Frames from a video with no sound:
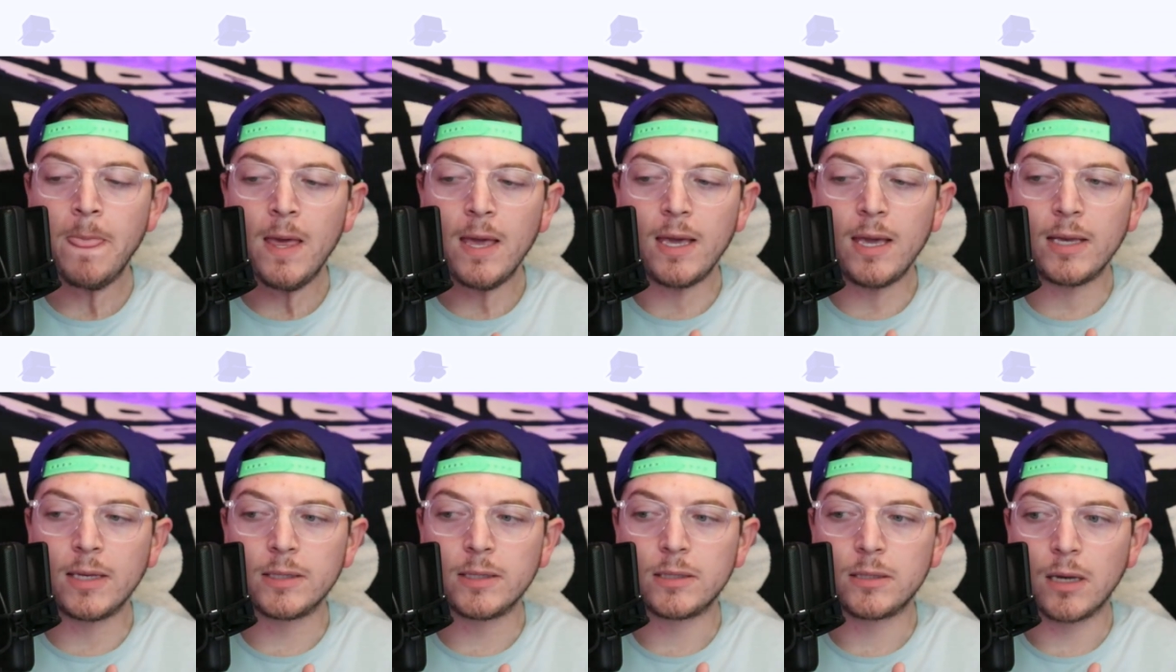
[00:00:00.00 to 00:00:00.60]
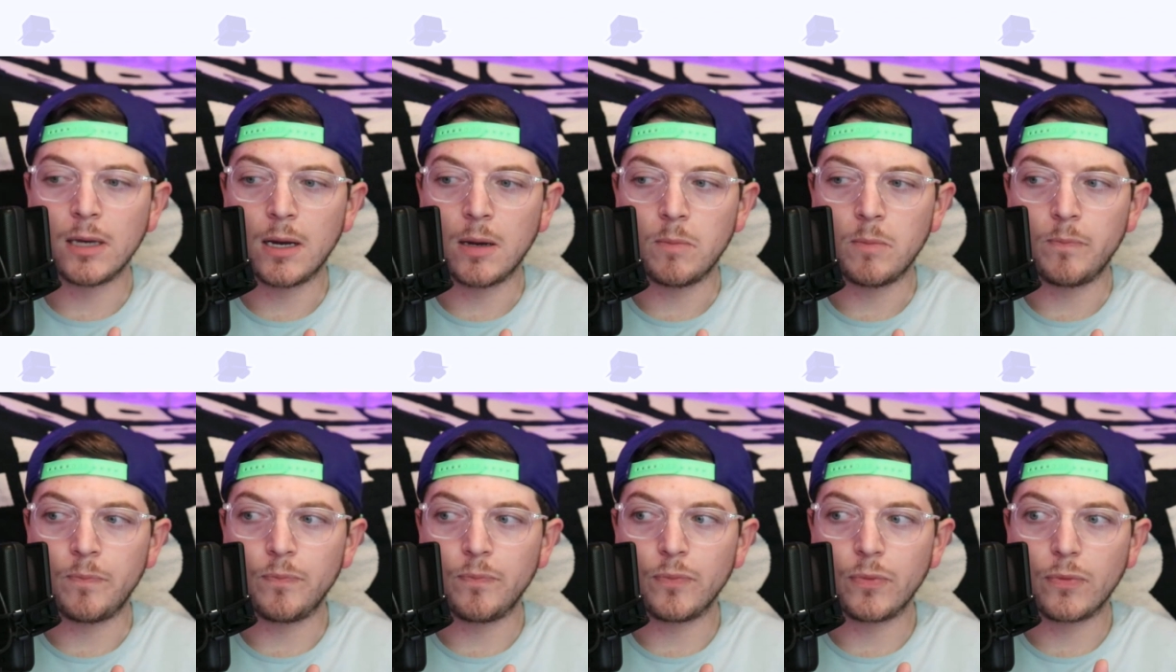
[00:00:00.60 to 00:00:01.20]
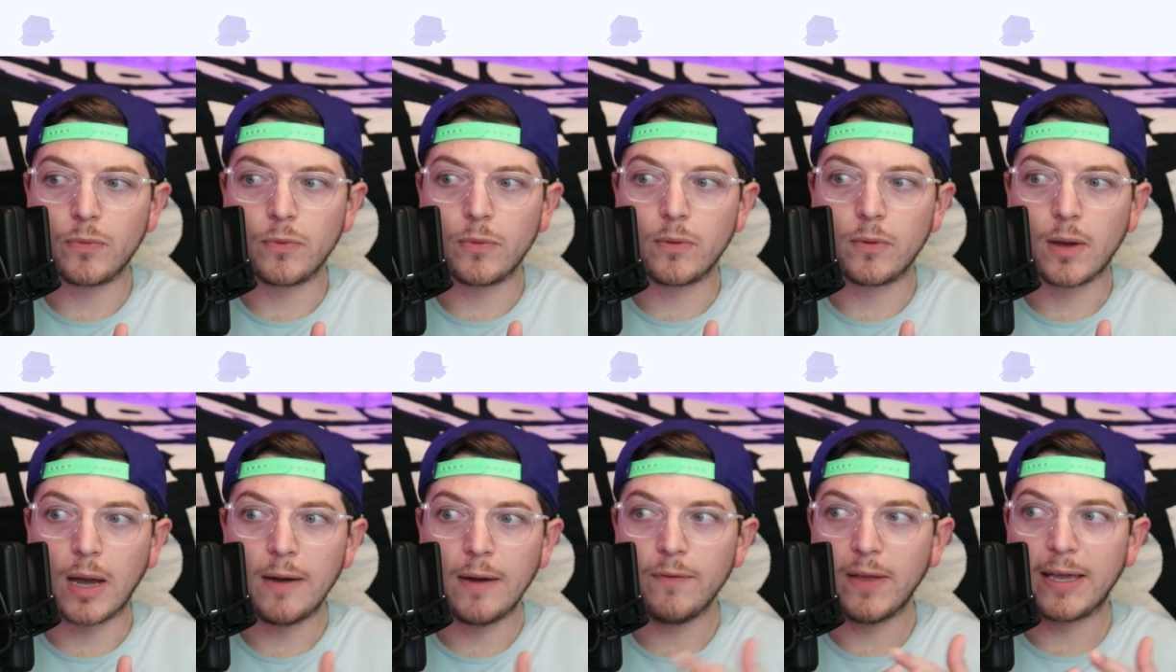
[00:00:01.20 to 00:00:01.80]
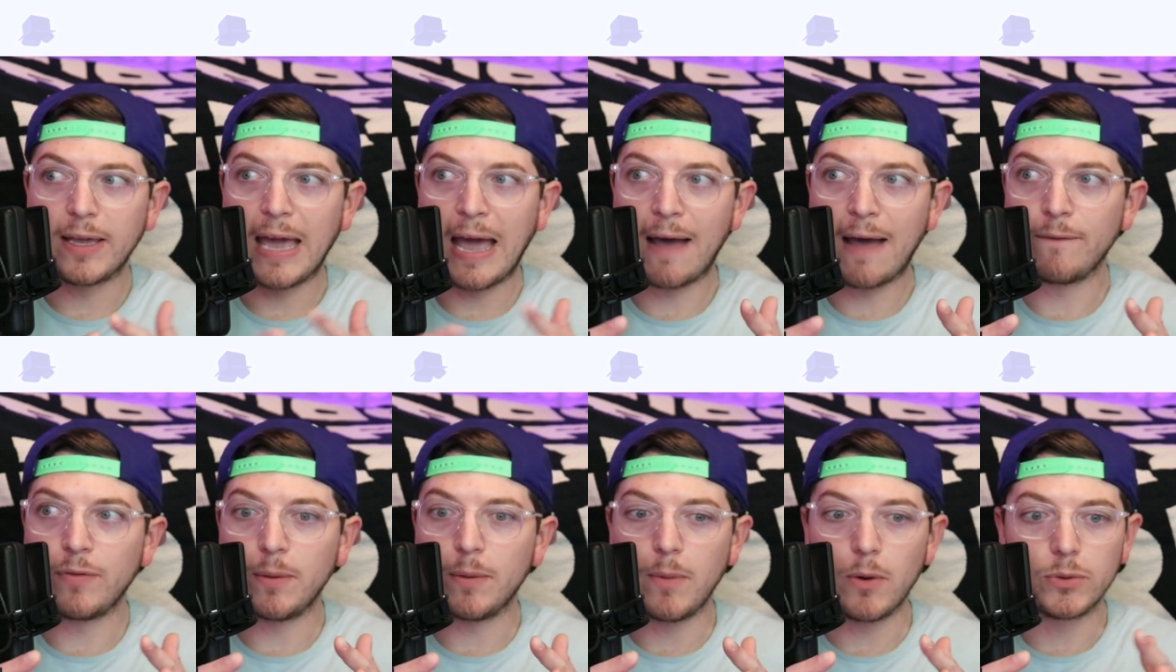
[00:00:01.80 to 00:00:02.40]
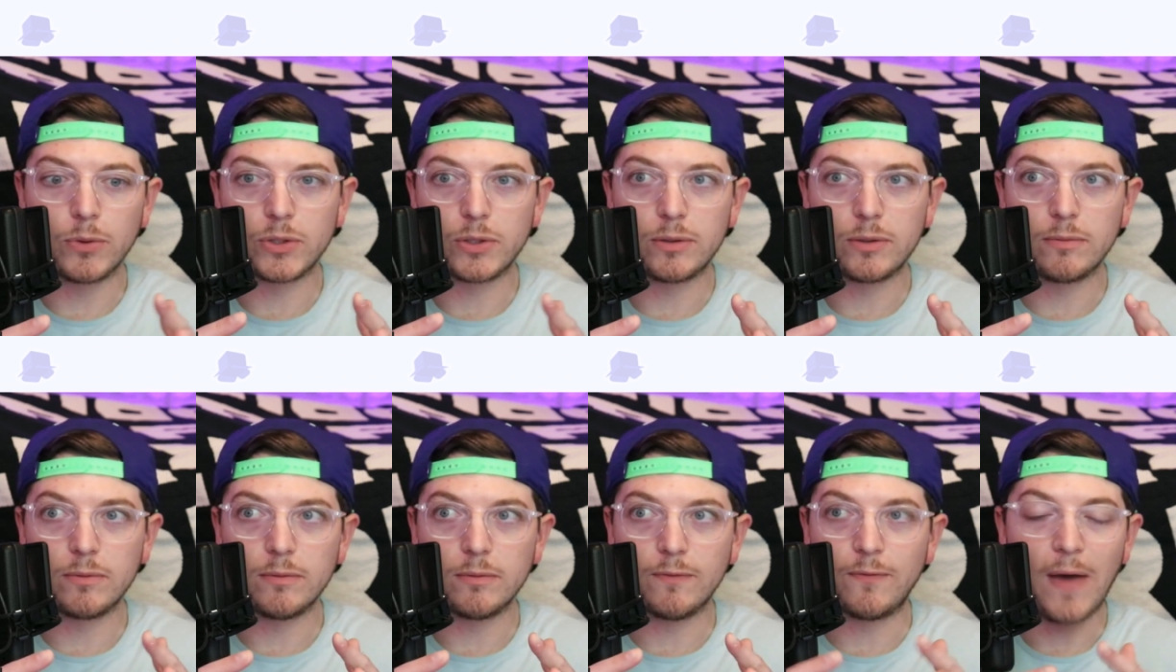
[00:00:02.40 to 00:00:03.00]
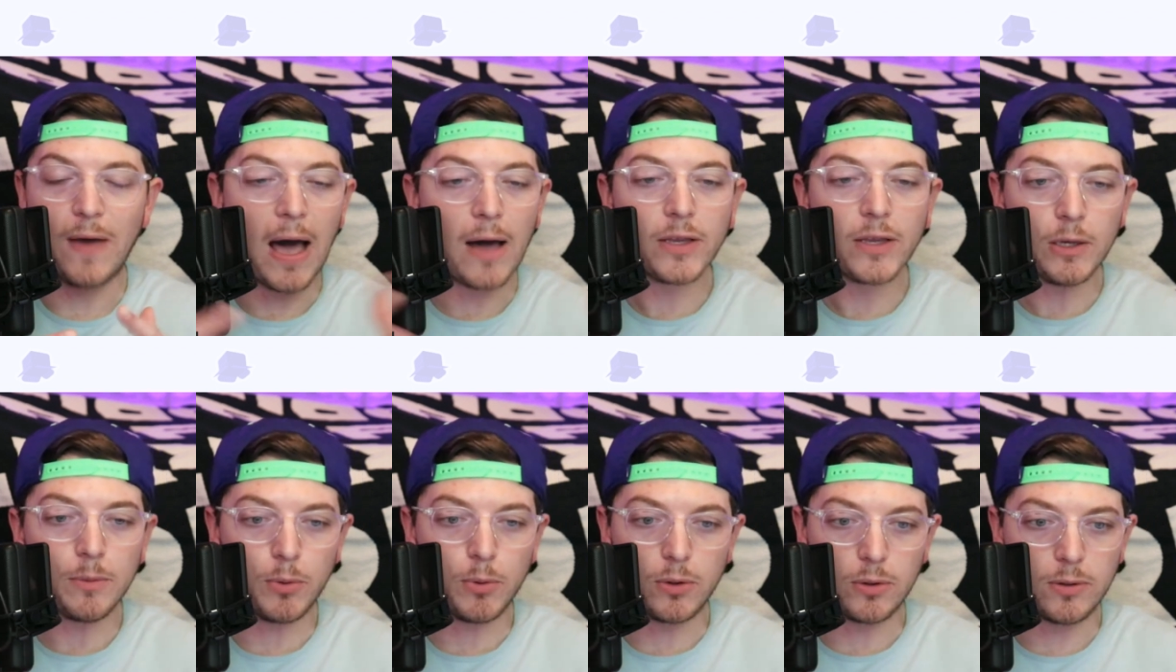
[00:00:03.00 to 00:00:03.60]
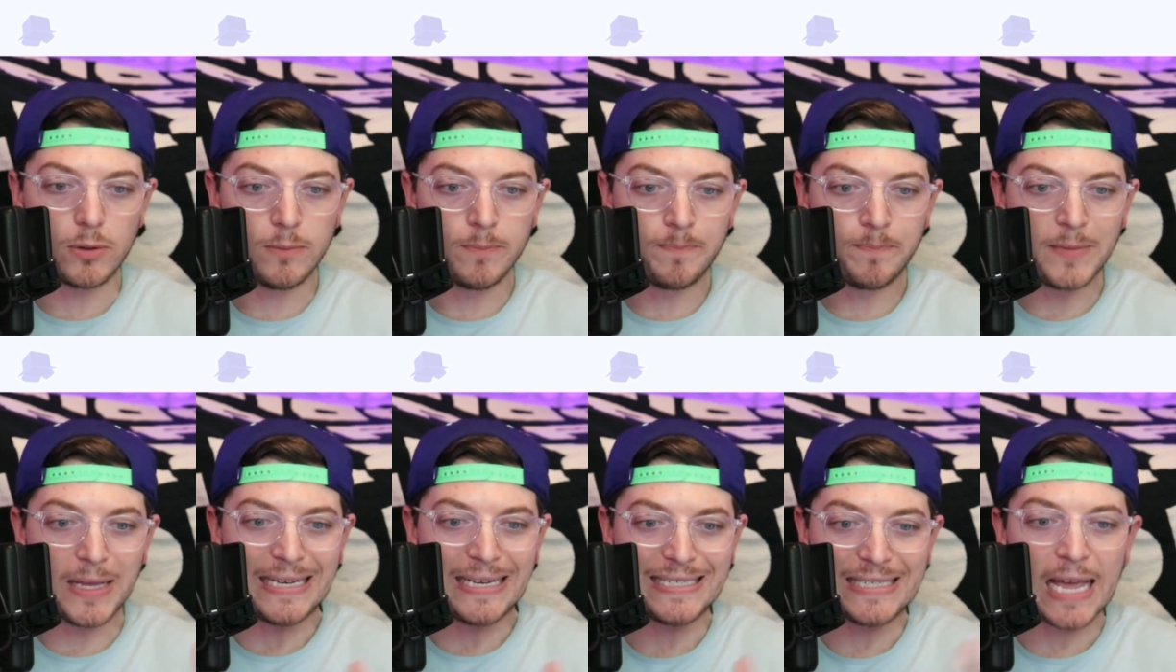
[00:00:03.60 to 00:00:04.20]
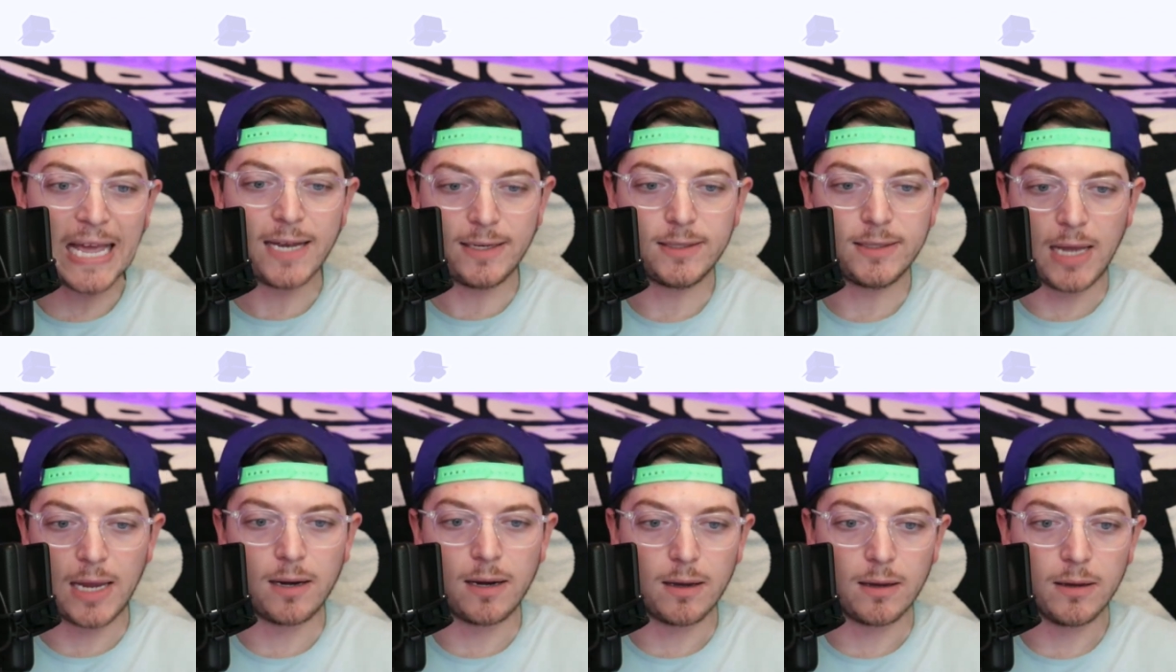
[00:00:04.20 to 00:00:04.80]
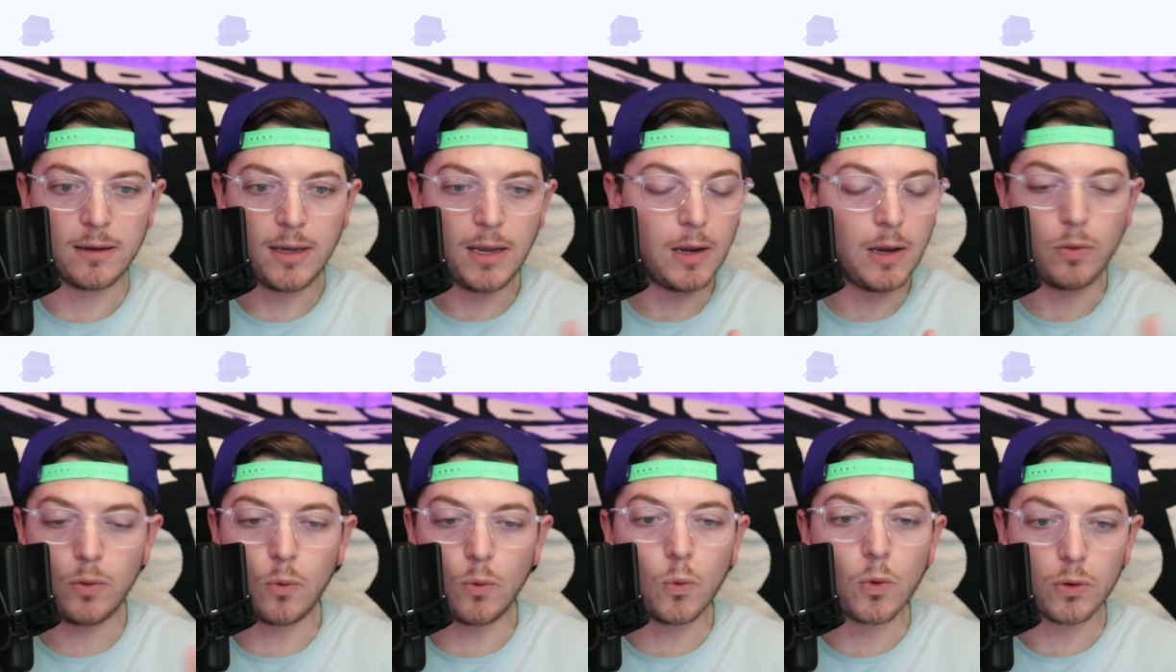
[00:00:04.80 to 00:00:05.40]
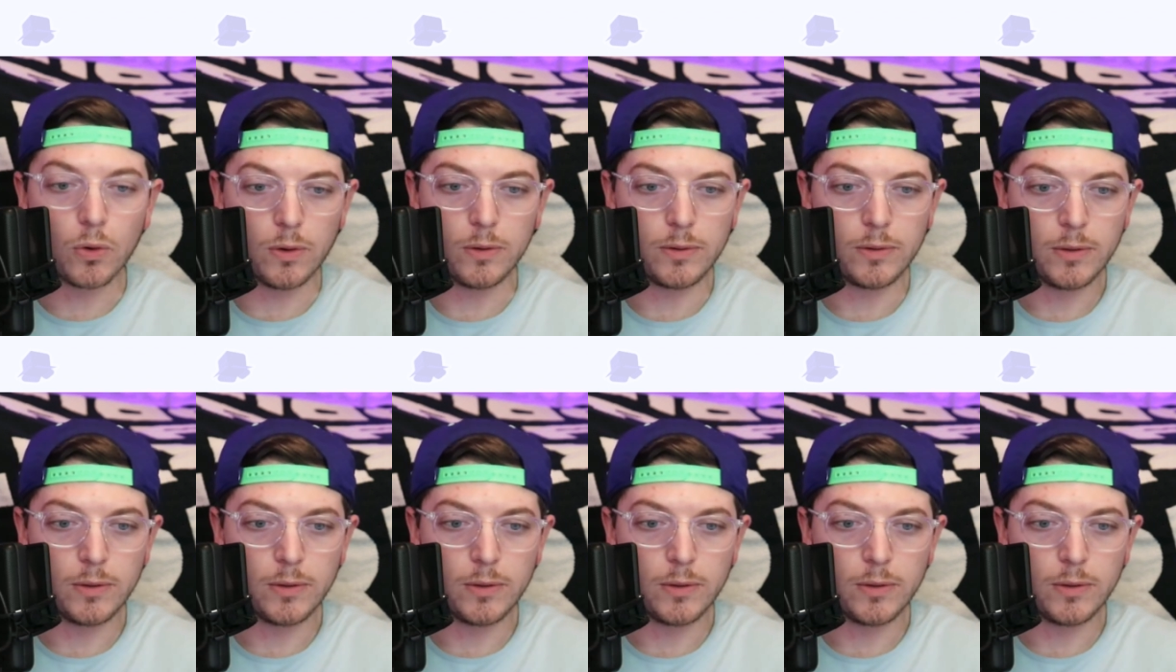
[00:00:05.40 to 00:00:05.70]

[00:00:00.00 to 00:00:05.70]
is kind of like have the most valuable intent data in the world.